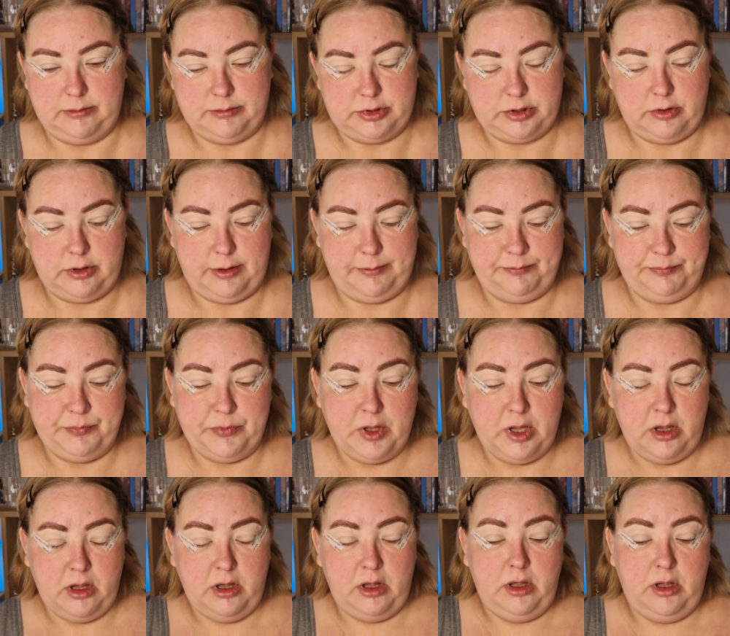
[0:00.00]
sorry,
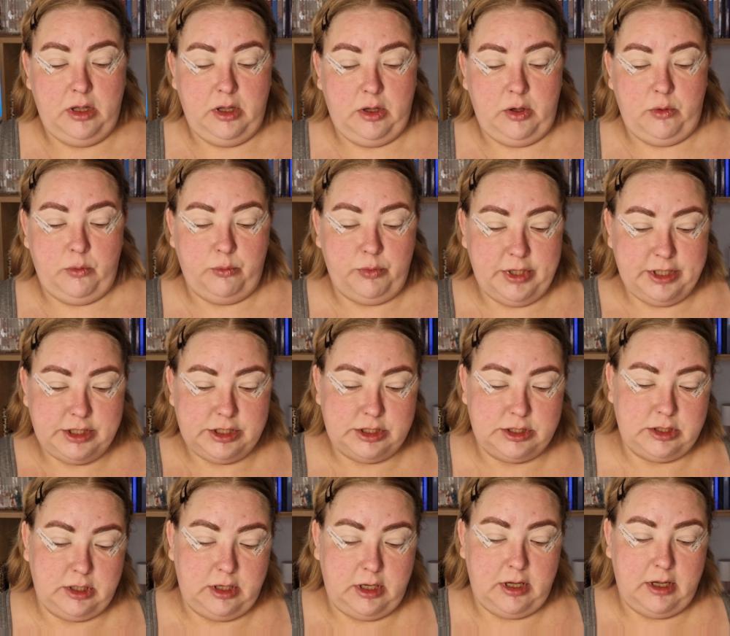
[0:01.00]

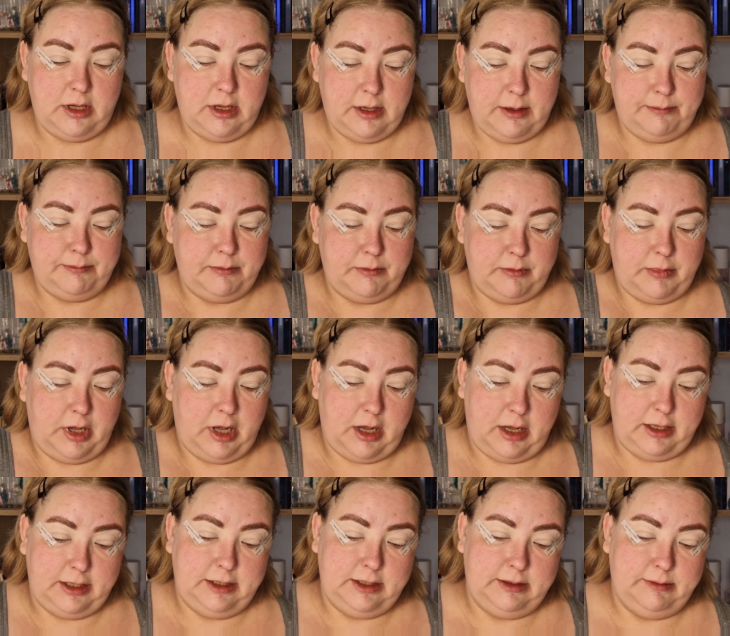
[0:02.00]
which
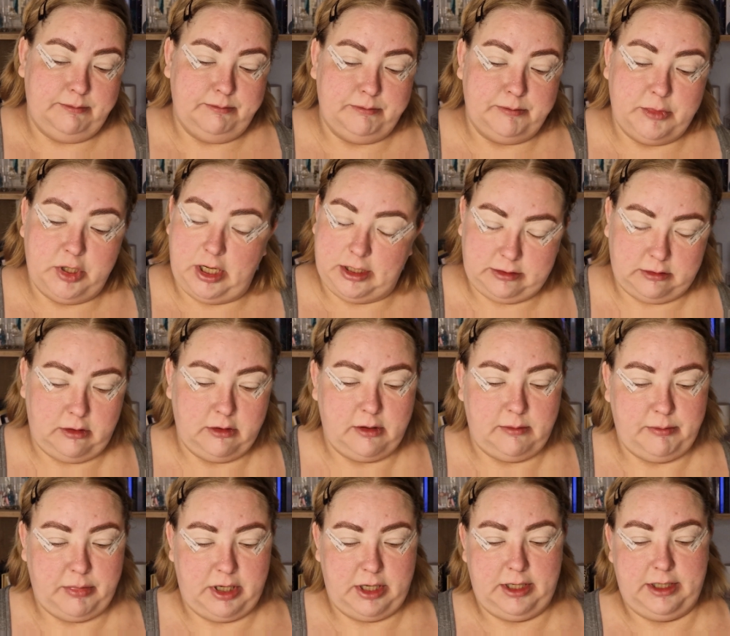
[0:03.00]
I'm not
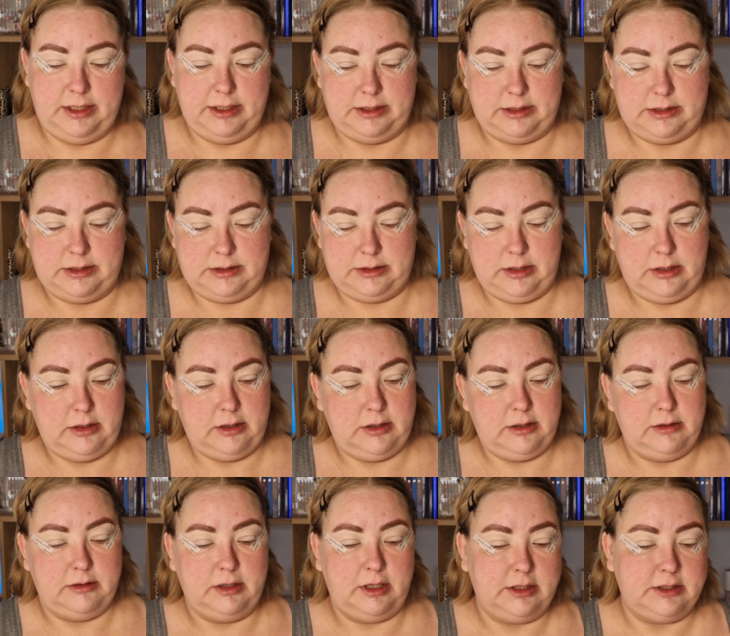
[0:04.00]
gonna buy. It's
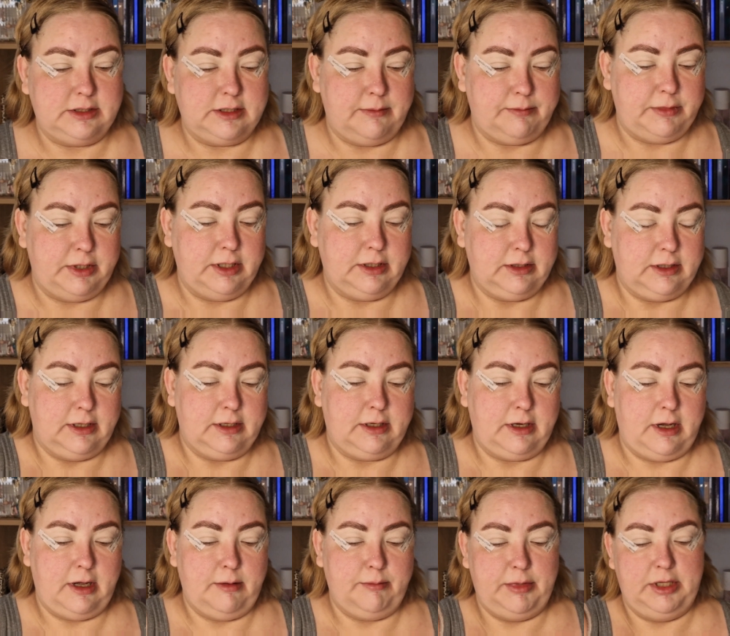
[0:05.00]
not something
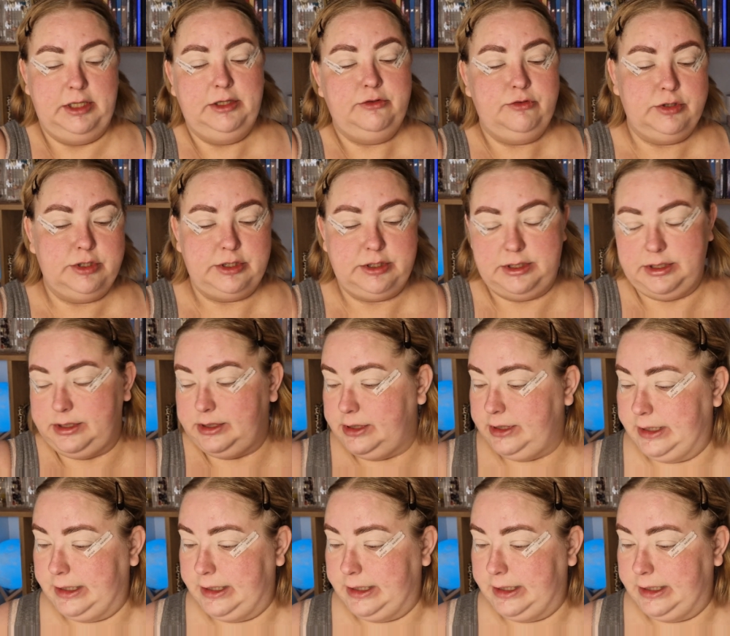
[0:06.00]
that I'm interested